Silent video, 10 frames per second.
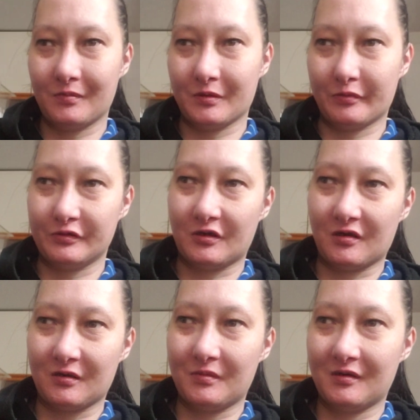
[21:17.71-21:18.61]
people
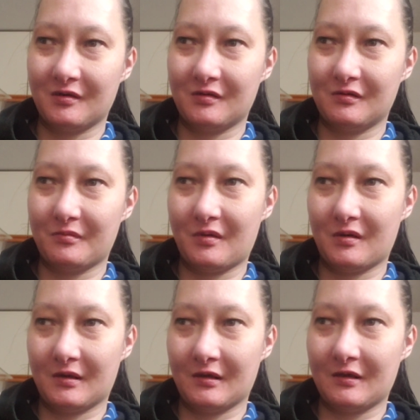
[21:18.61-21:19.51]
talk about
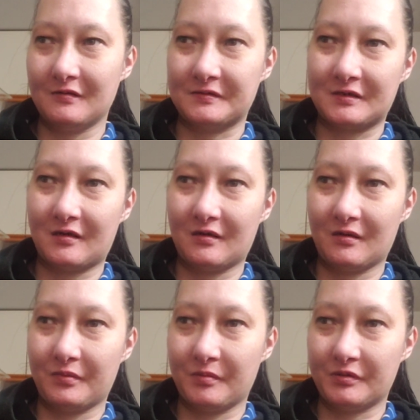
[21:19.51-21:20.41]
my
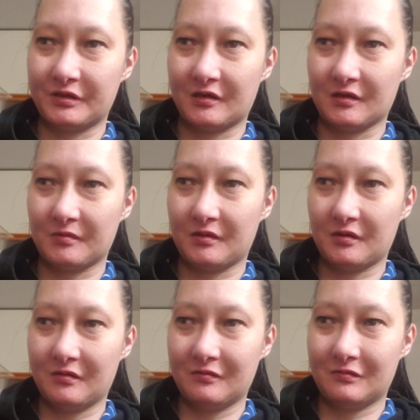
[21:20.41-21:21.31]
lifestyle, people talk
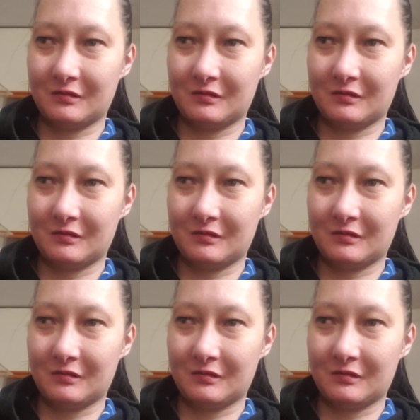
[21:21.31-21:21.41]
about